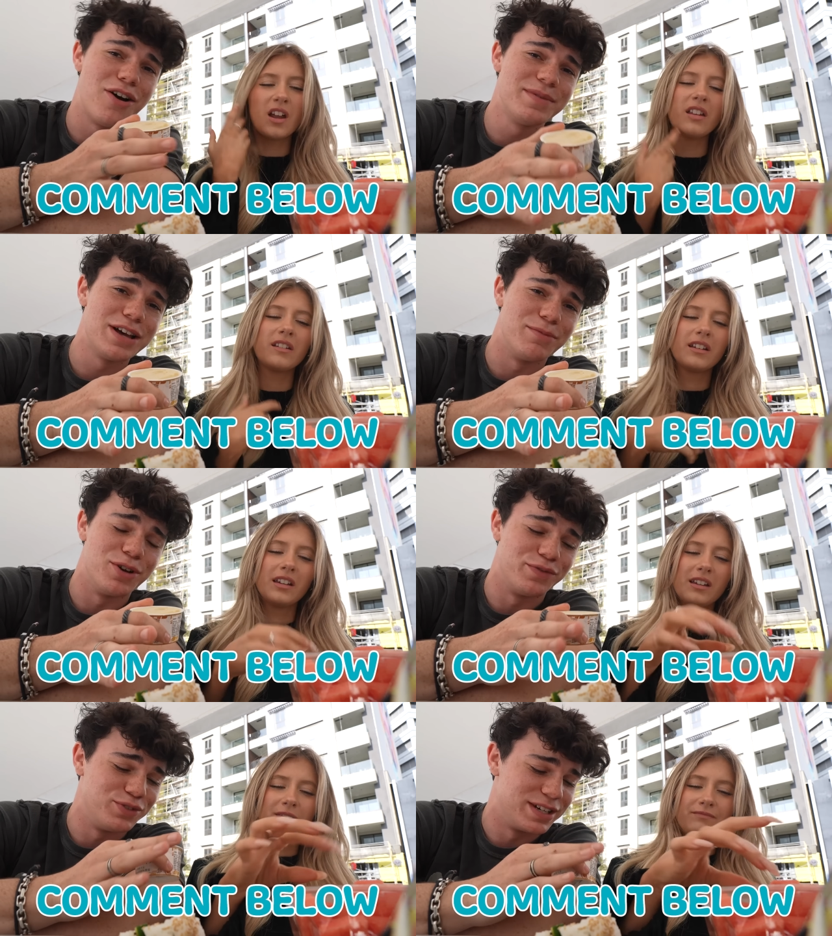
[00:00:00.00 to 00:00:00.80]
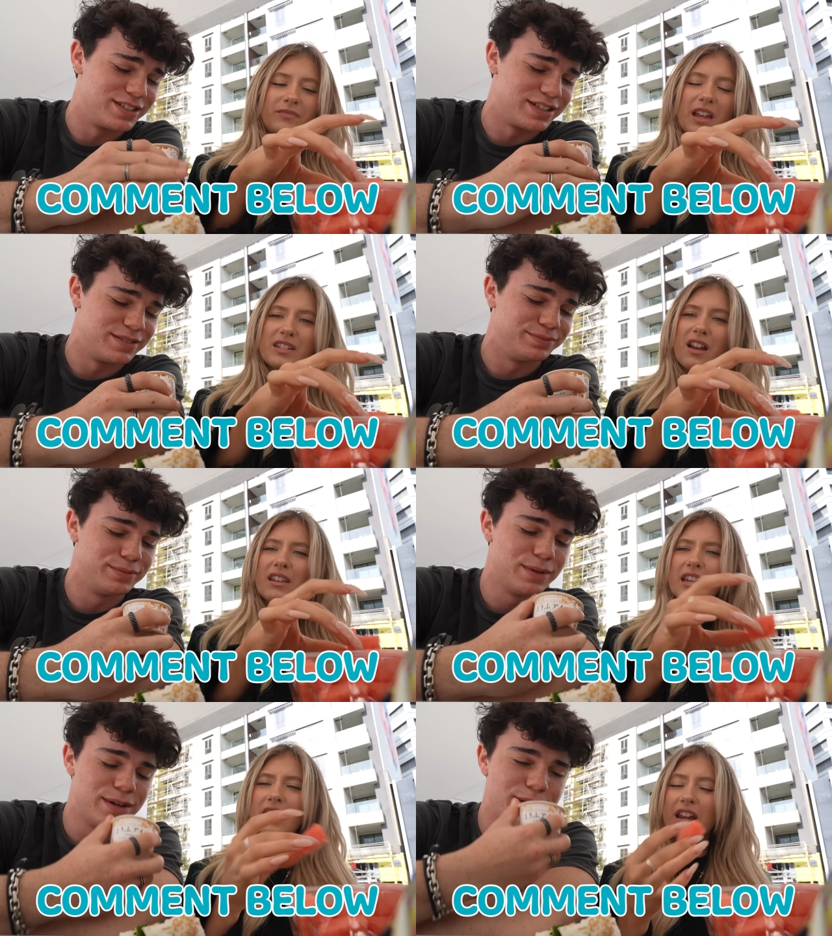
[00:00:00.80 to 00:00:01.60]
Speaker 1: Comment down below if you guys can. It's not
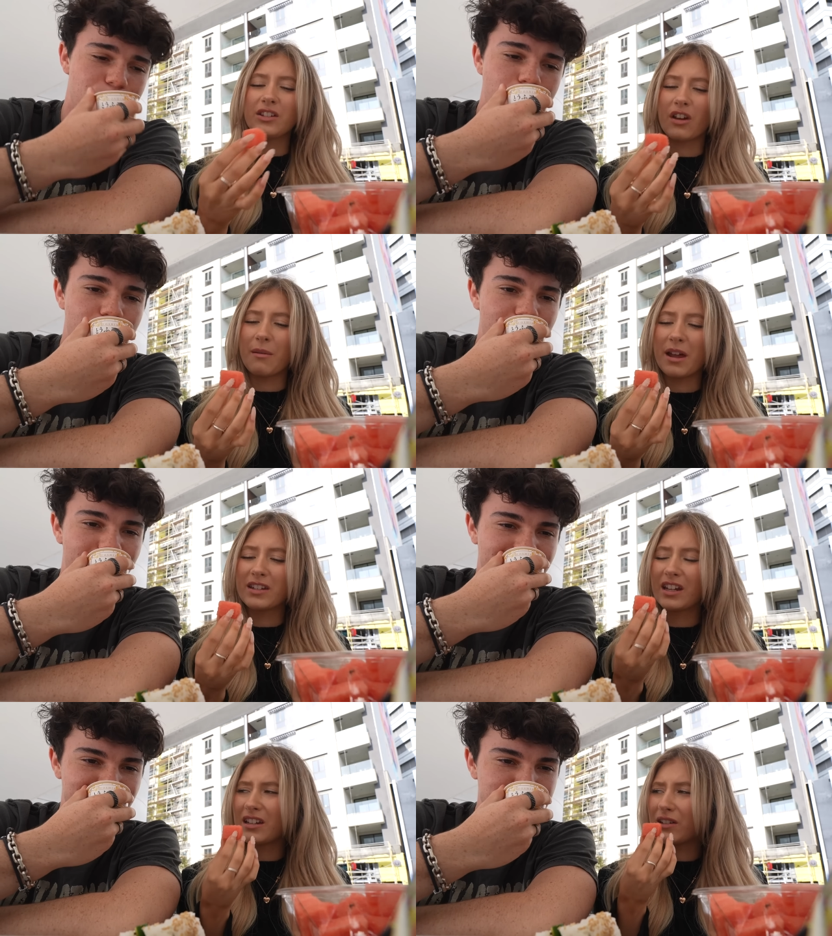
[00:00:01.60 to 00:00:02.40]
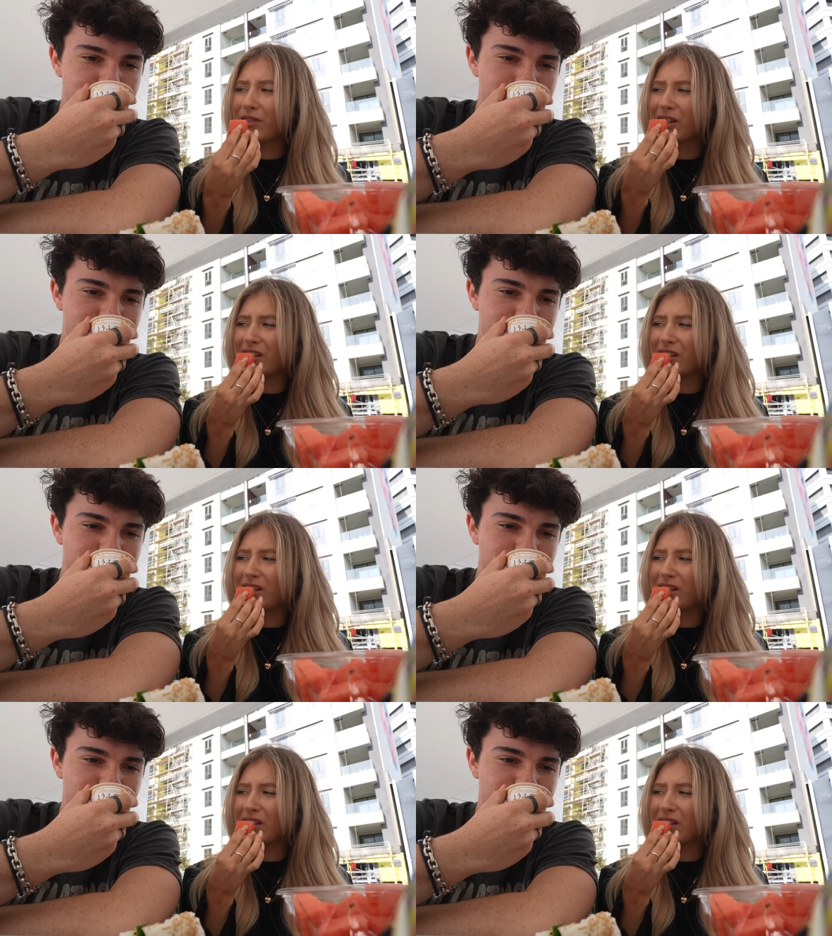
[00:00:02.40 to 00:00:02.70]
like an ice cream. It has like a different